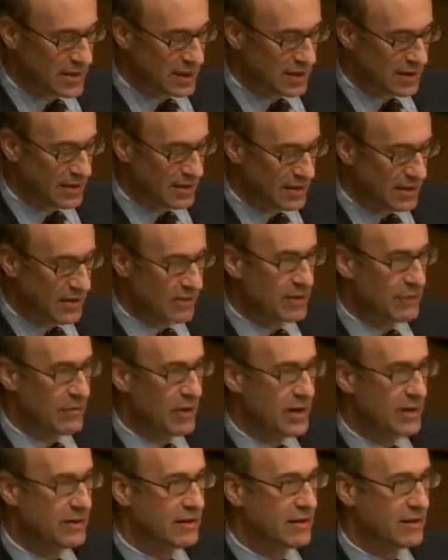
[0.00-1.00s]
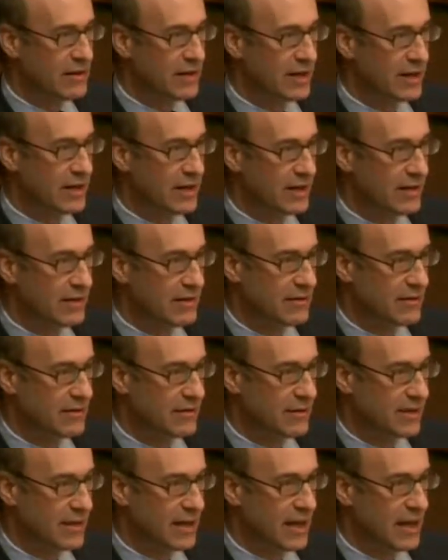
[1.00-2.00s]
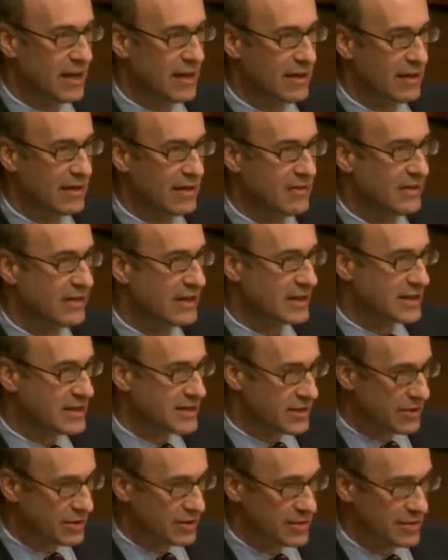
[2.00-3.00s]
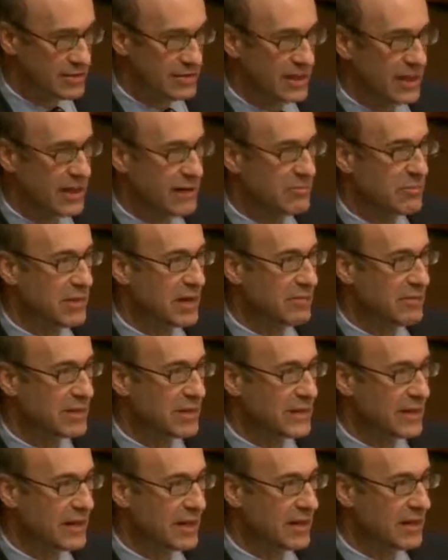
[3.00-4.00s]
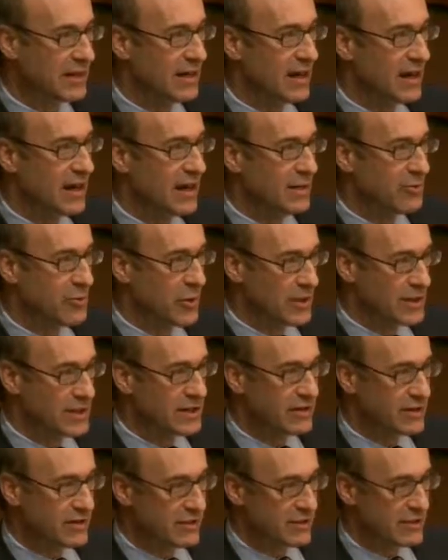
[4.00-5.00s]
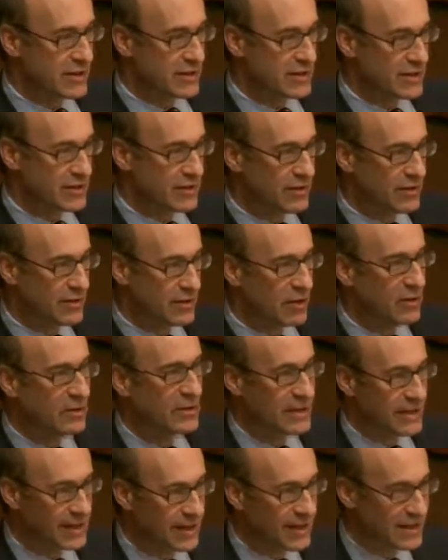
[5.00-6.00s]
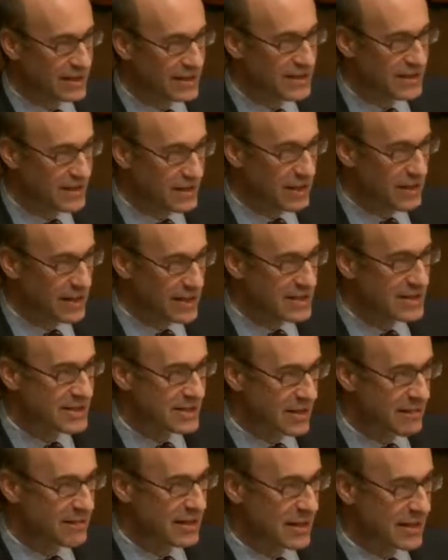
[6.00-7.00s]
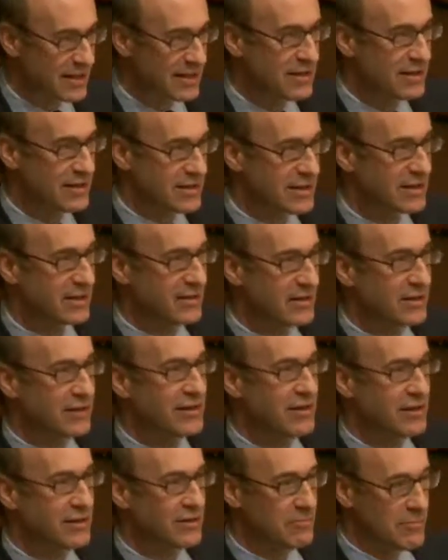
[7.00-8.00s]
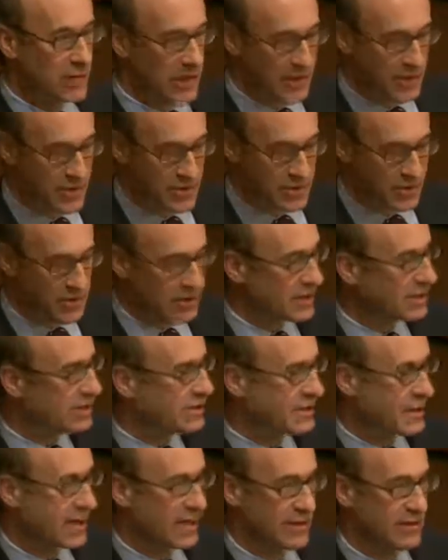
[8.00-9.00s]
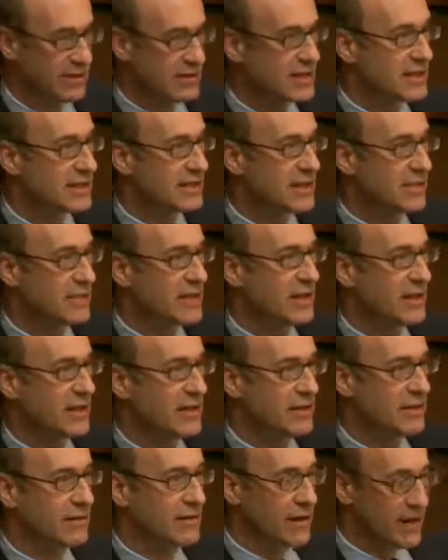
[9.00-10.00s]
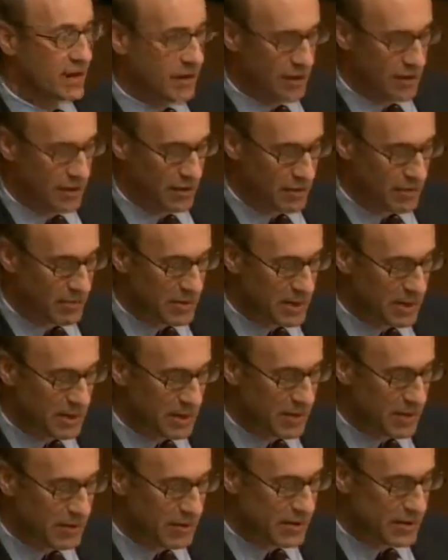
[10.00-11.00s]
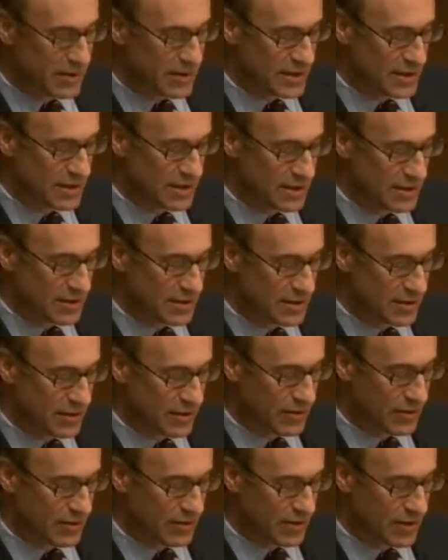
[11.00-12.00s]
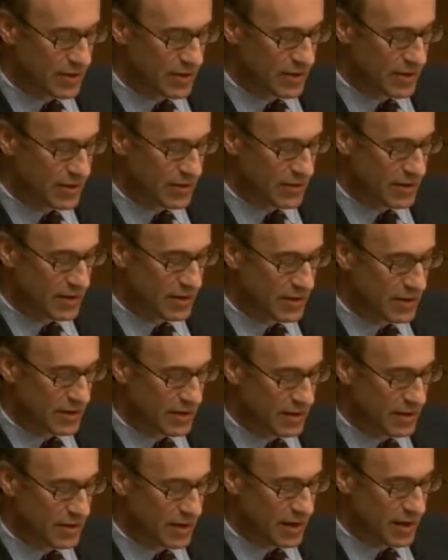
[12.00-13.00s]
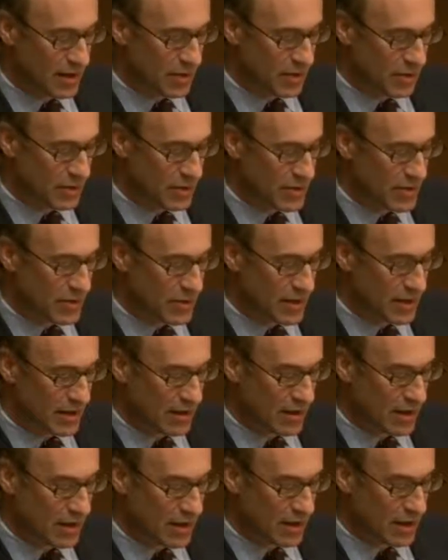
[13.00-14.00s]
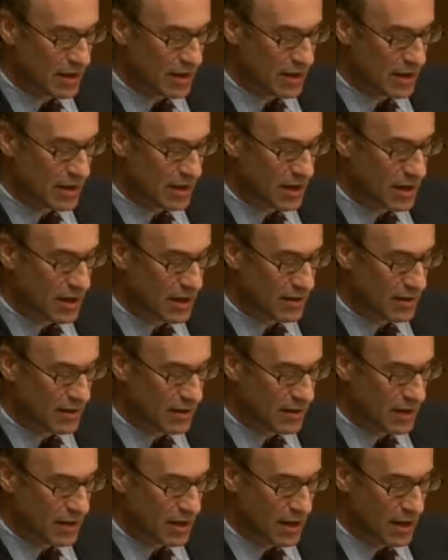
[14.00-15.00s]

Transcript: that Carmen Reinhardt and I look at of external debt, public debt, Portugal looks good only next to Greece. I mean, it doesn't look good by historical standards, and some of the other European countries don't look so well either.